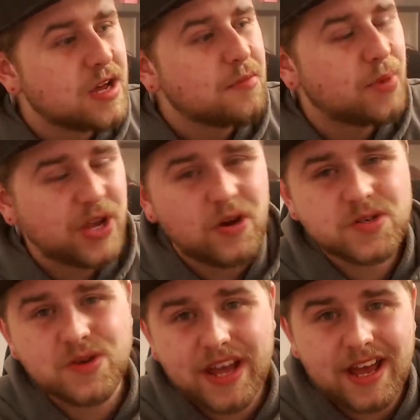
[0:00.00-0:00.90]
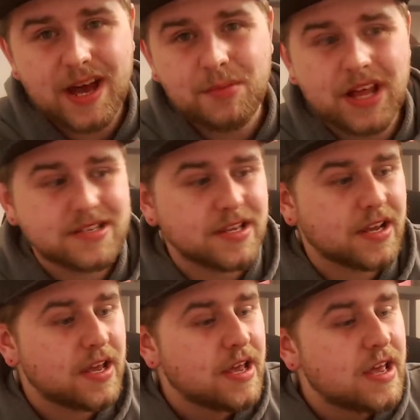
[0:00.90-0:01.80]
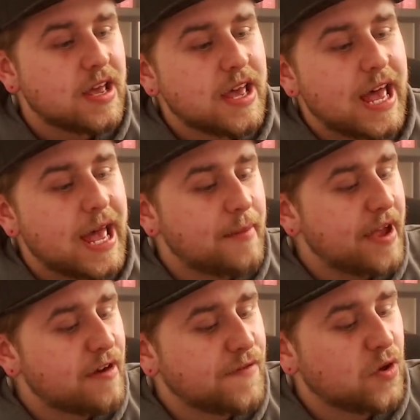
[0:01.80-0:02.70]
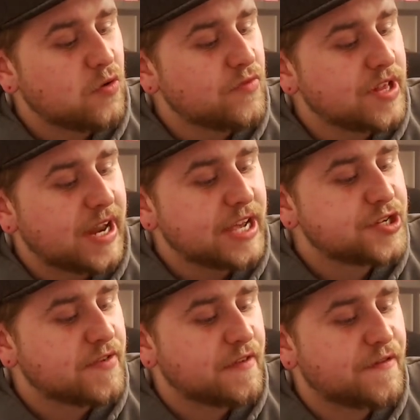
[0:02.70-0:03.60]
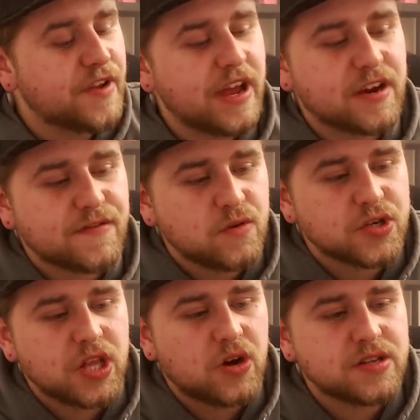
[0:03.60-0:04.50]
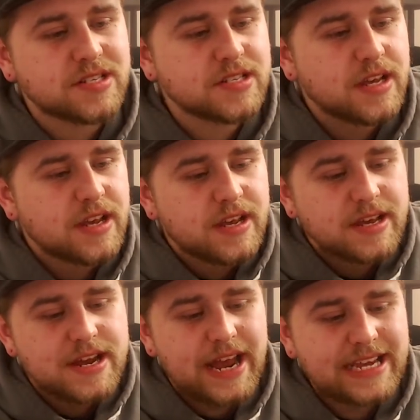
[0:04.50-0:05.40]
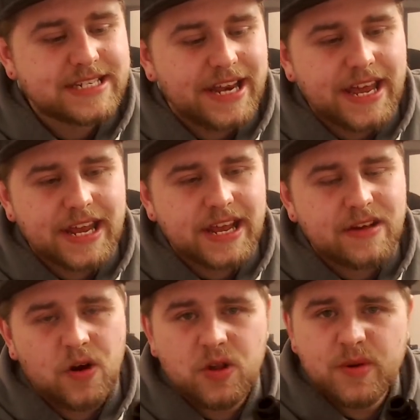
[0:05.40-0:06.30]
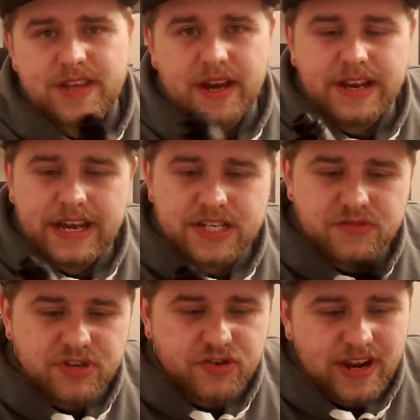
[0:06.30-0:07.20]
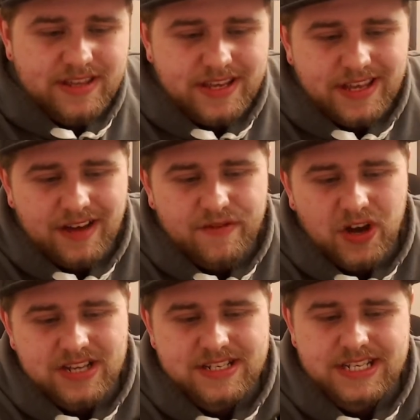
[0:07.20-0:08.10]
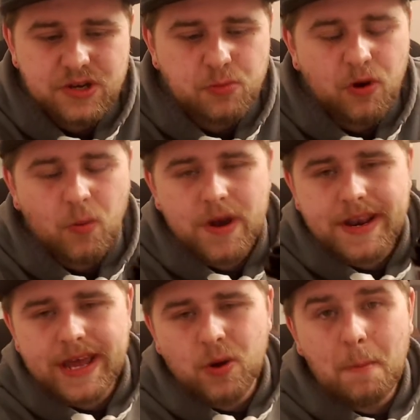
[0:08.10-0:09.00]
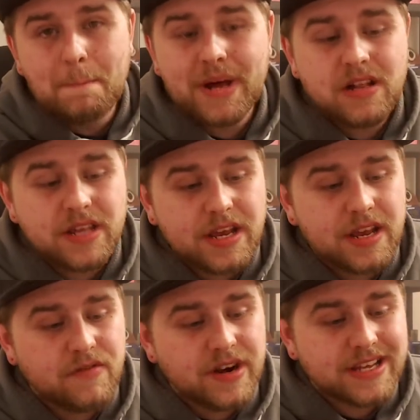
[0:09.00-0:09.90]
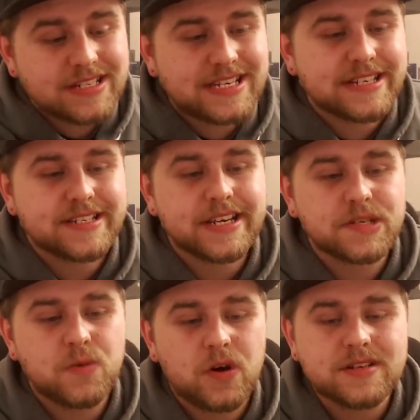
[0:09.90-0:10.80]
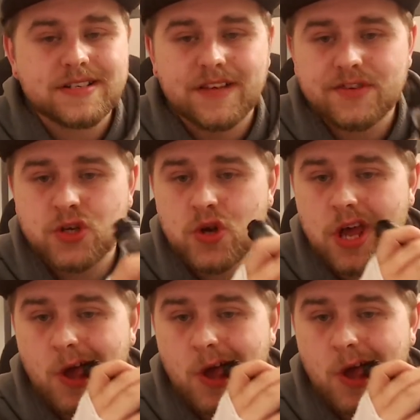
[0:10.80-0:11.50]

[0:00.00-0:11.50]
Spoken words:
But you also get a plastic. Airflow, really nice. You've got 3 airflow slots. Nice and airy, all the way down to nice and restricted. I've got a 0.19 on building here, running at 66 watts. Let's have a toot.